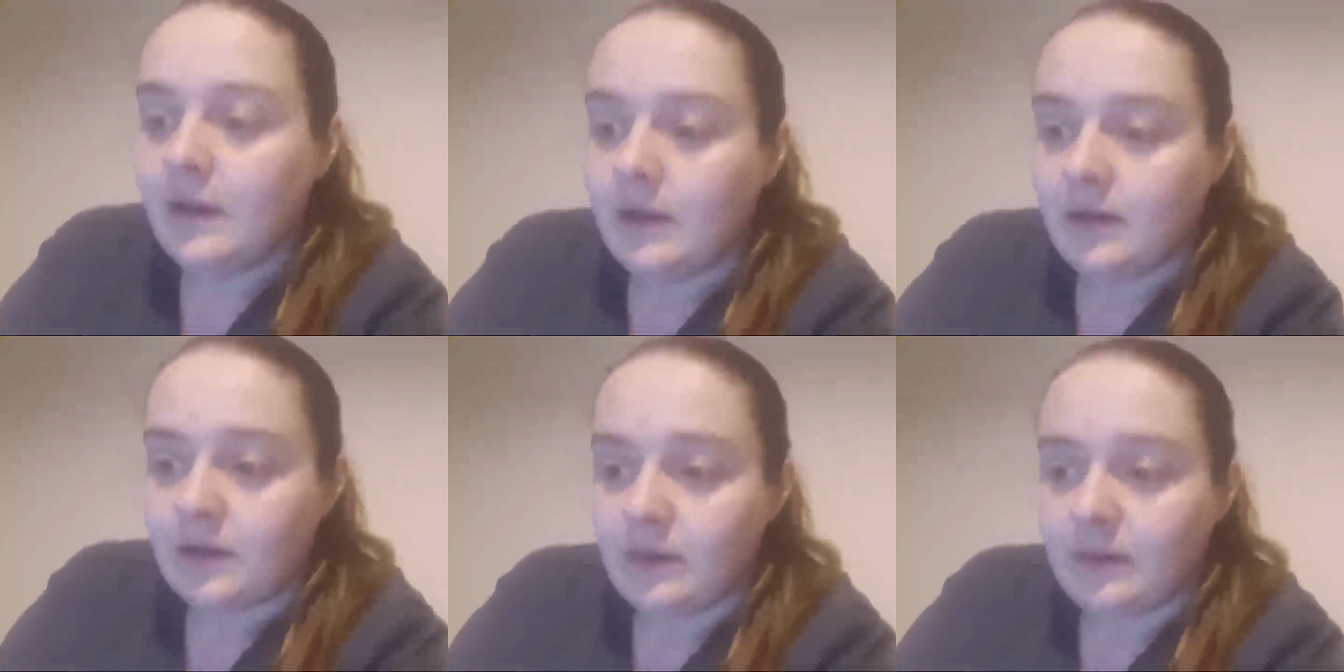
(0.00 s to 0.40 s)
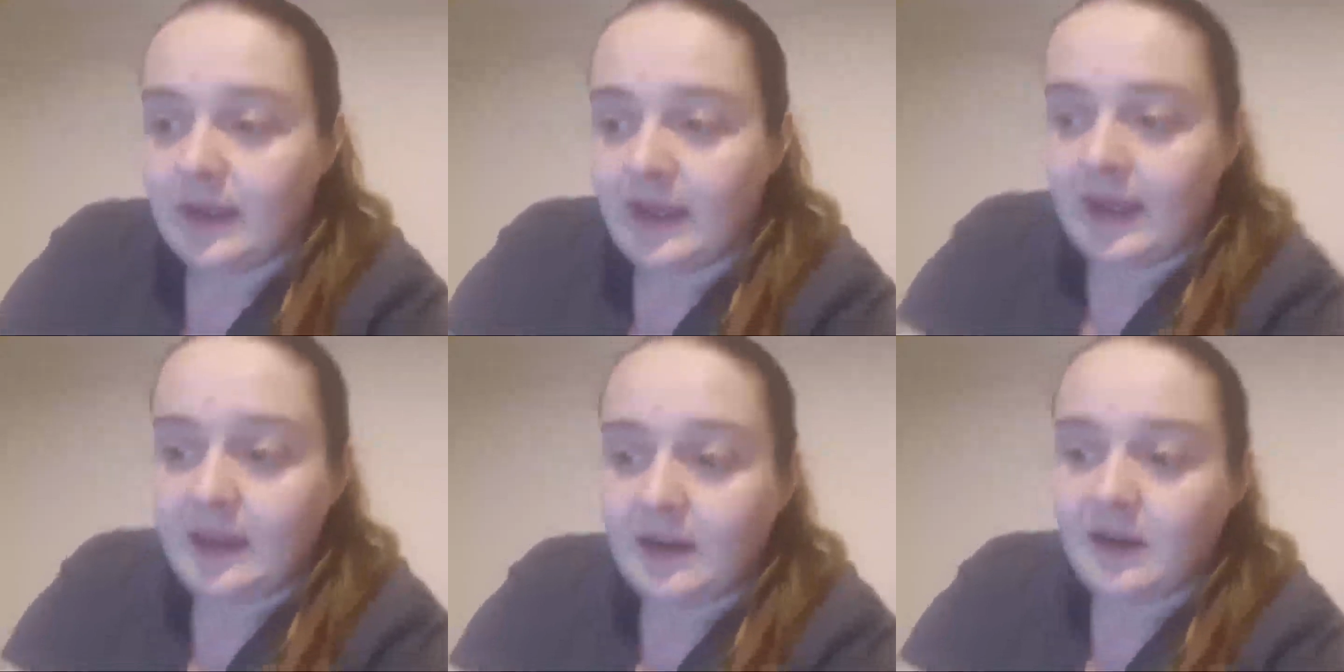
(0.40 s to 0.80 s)

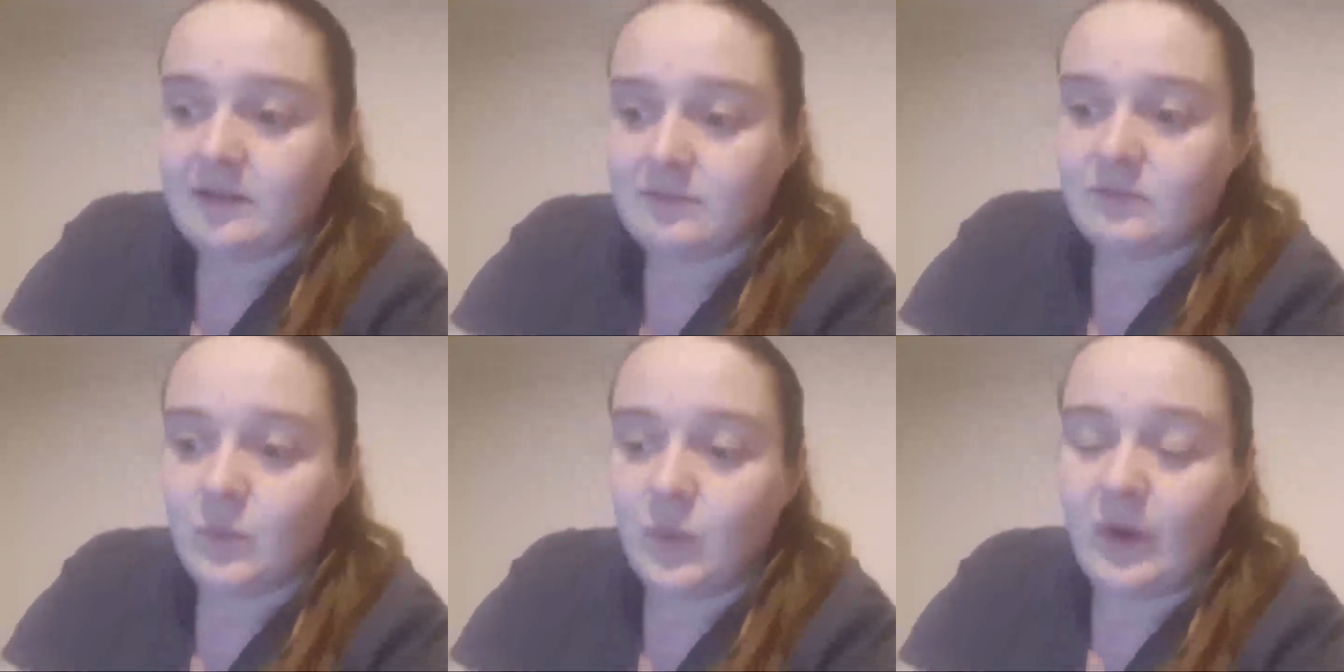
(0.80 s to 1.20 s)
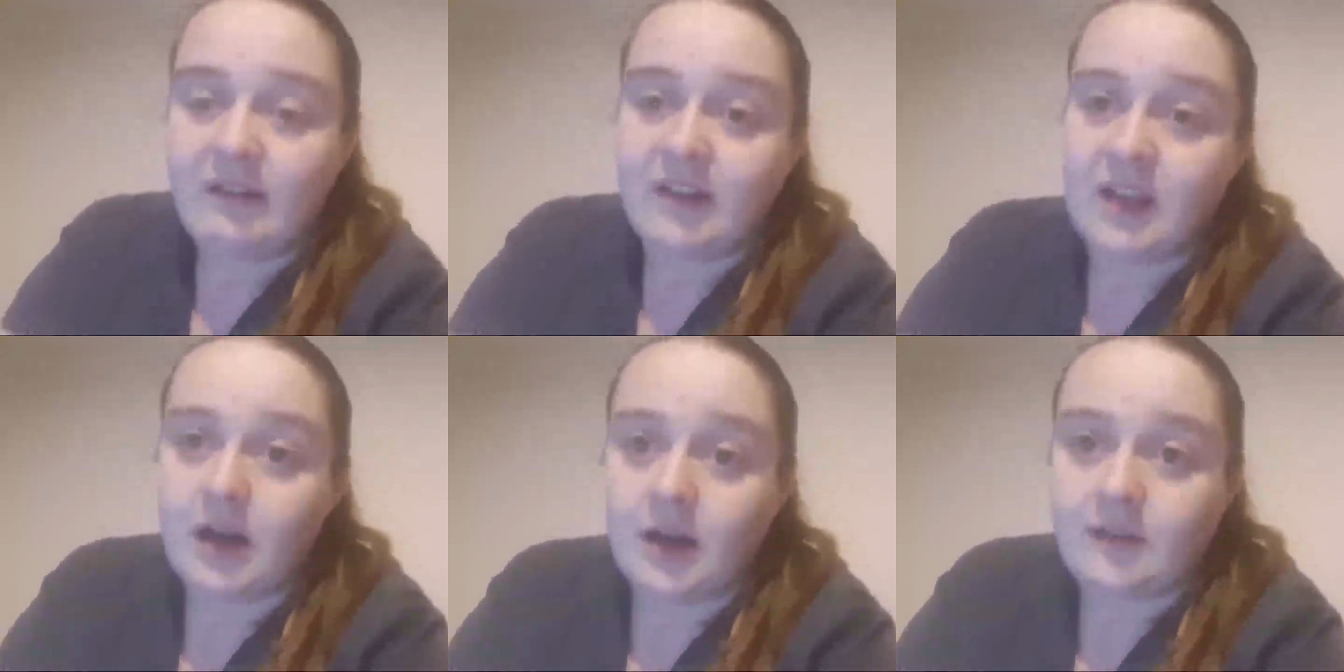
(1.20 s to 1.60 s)
Okay, and
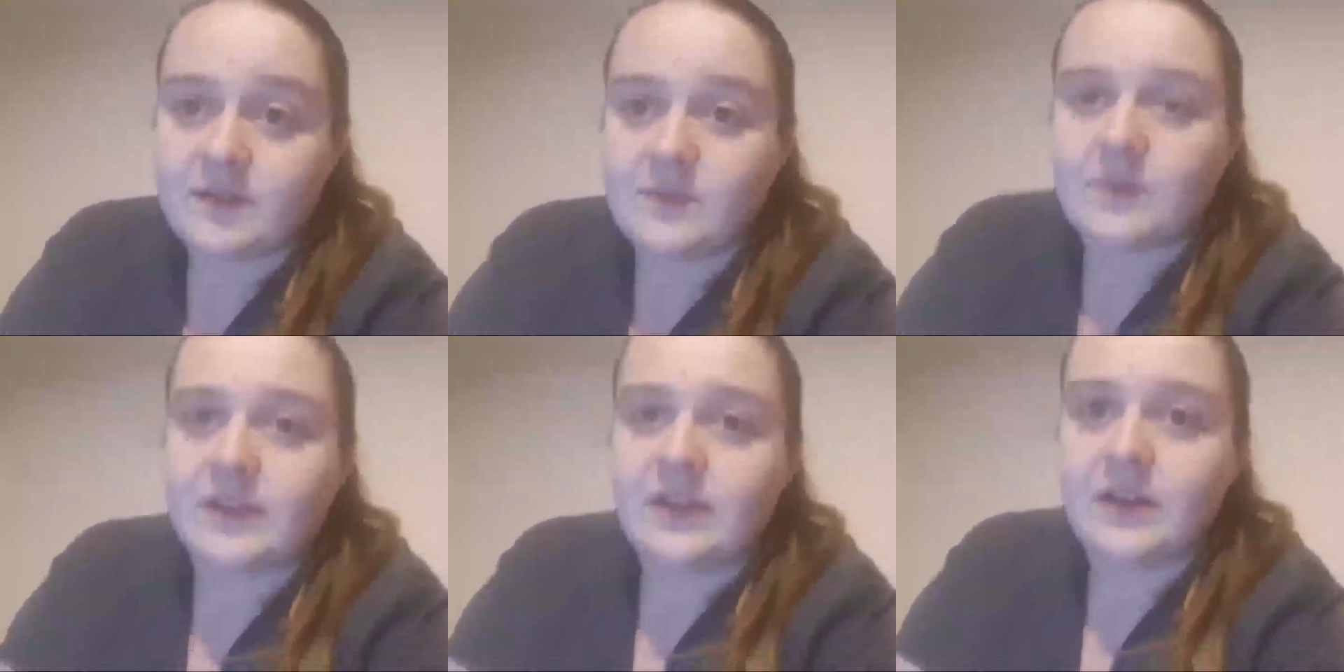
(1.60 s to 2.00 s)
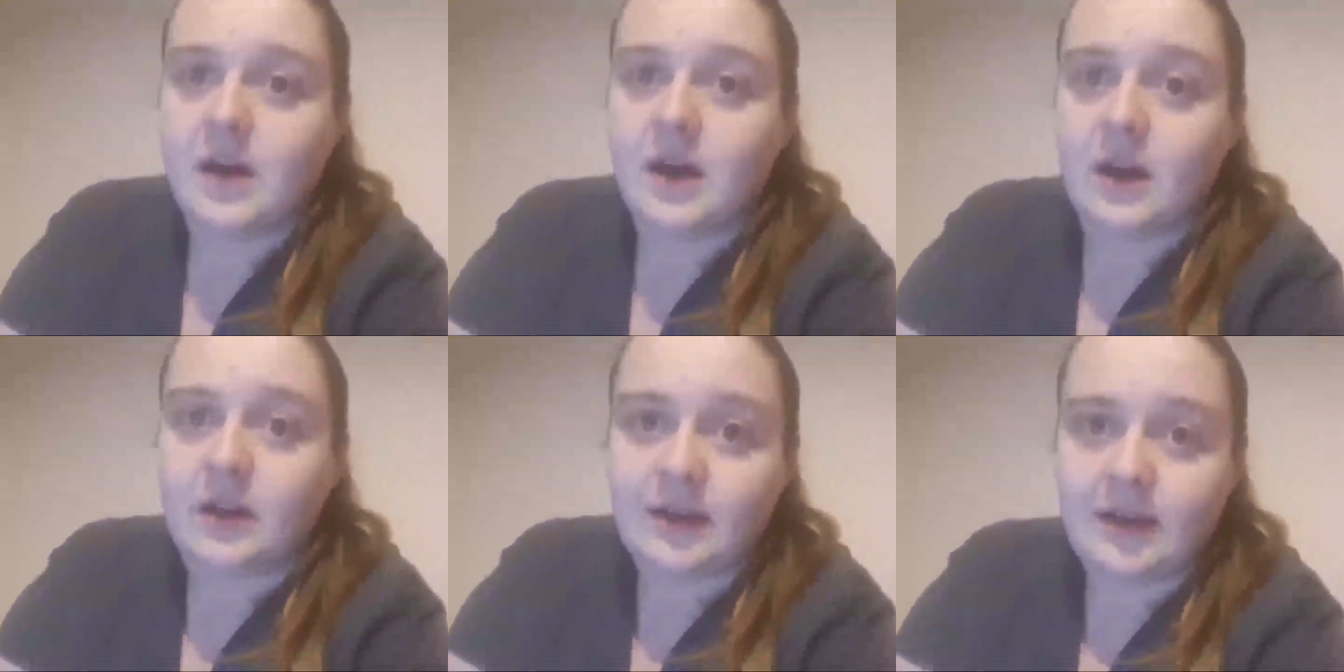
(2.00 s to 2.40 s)
wearing gloves while you're
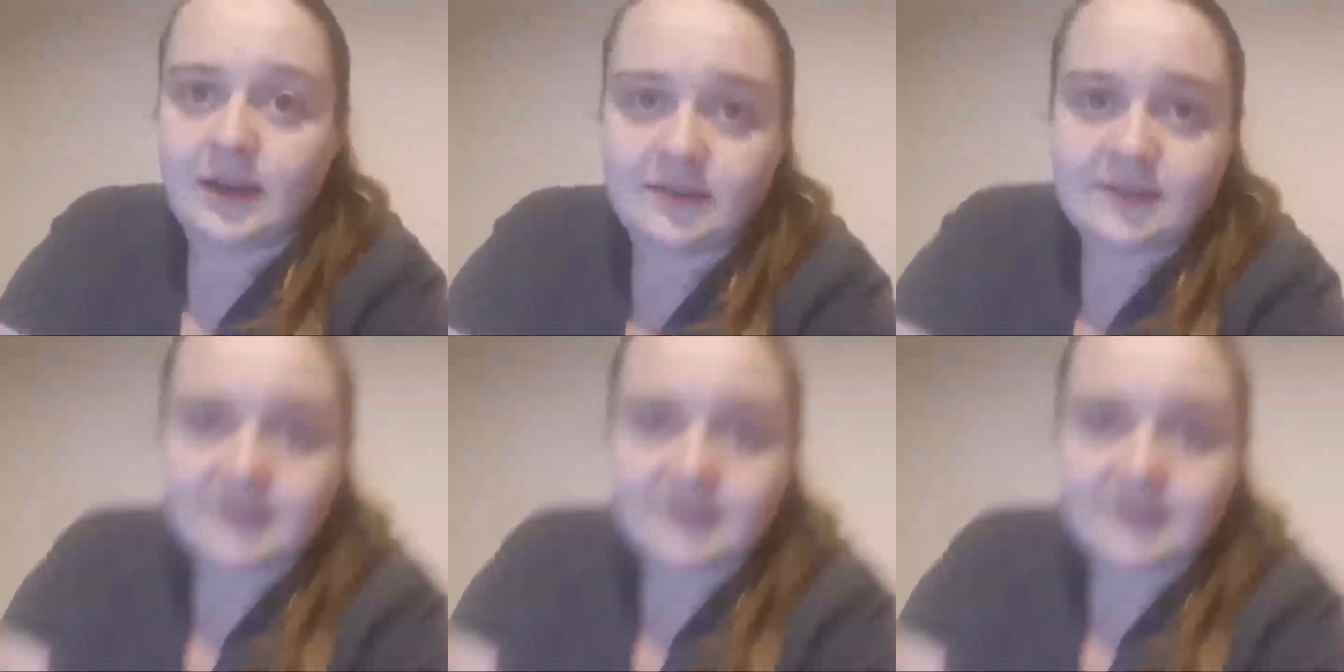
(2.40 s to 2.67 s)
gardening.